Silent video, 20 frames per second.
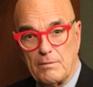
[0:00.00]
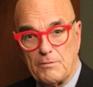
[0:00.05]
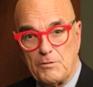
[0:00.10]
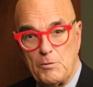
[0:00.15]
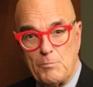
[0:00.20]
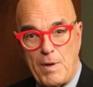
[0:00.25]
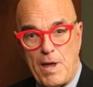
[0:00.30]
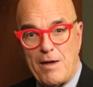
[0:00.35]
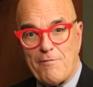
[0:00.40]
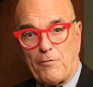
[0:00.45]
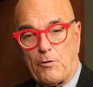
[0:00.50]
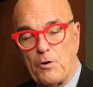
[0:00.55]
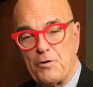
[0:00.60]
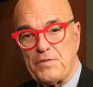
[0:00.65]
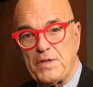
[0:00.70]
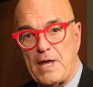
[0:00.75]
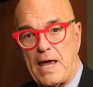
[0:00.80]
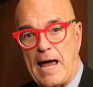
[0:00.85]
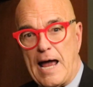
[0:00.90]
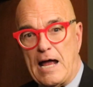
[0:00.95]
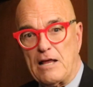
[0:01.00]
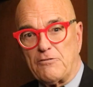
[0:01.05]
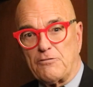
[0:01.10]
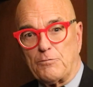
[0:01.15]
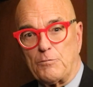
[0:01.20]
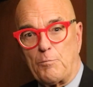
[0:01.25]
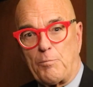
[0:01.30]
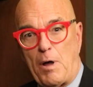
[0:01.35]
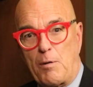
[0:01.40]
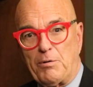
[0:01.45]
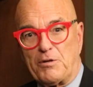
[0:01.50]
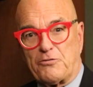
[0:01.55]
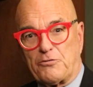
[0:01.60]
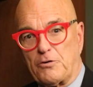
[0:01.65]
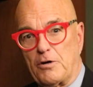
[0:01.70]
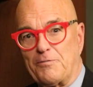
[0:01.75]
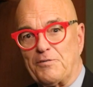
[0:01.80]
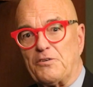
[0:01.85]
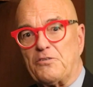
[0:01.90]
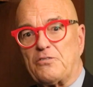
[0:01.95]
You may have heard the ads from the public
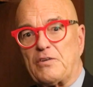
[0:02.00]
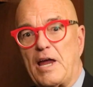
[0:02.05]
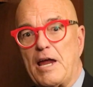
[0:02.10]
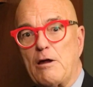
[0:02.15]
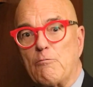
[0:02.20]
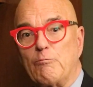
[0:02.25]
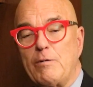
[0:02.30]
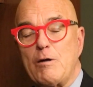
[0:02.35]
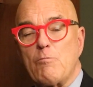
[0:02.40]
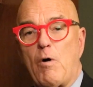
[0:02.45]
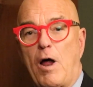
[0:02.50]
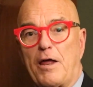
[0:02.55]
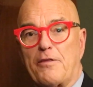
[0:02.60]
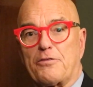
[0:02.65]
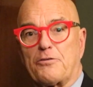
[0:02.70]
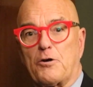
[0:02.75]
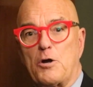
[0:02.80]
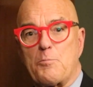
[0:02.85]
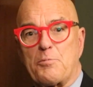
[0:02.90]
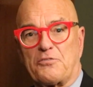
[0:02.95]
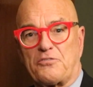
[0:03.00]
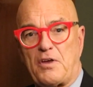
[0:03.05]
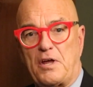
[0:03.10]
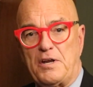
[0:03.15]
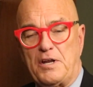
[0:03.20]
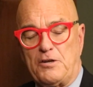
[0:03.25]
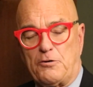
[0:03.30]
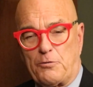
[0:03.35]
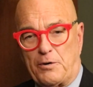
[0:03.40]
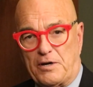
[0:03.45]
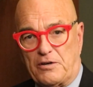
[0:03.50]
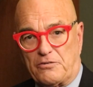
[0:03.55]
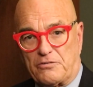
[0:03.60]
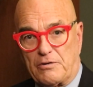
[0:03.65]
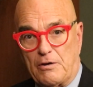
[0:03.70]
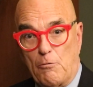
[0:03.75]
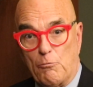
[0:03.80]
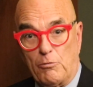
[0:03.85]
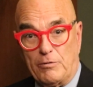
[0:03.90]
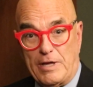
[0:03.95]
servants saying, we want a 30%
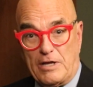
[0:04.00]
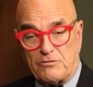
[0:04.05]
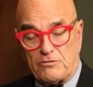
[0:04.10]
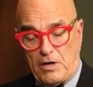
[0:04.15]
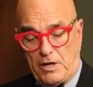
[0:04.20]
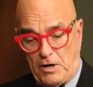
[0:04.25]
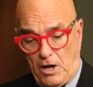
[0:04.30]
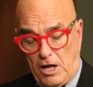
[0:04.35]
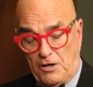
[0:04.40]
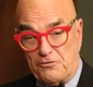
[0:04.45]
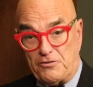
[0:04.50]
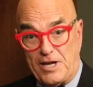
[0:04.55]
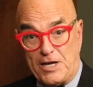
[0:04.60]
increase. Well, that's not all.